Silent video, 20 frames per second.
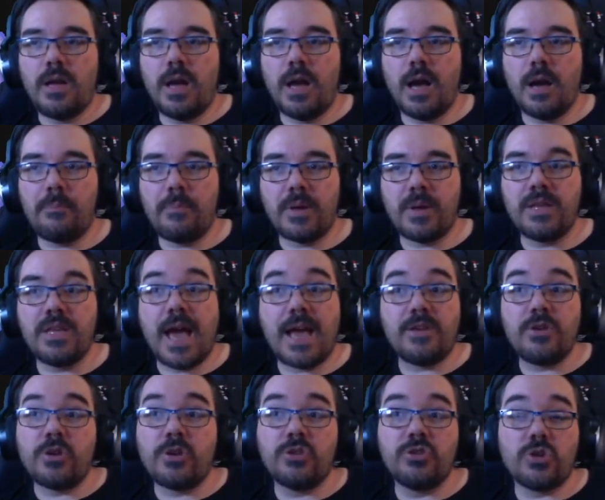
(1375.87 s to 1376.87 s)
But yeah,
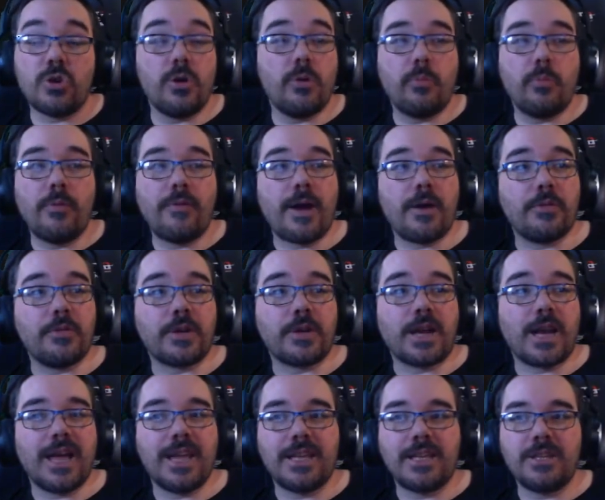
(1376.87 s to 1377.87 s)
you can do it without the
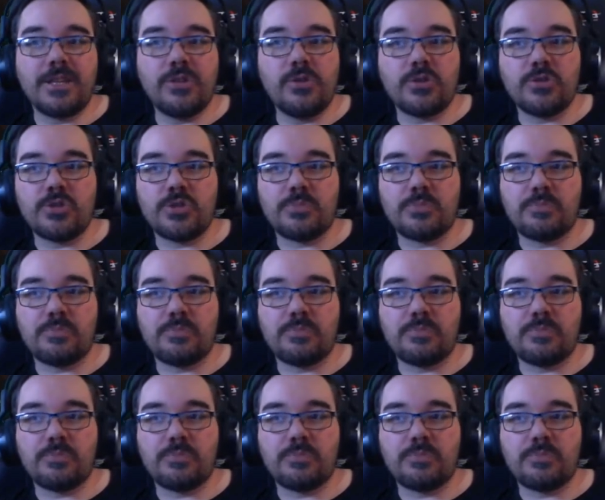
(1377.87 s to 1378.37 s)
clay. You can just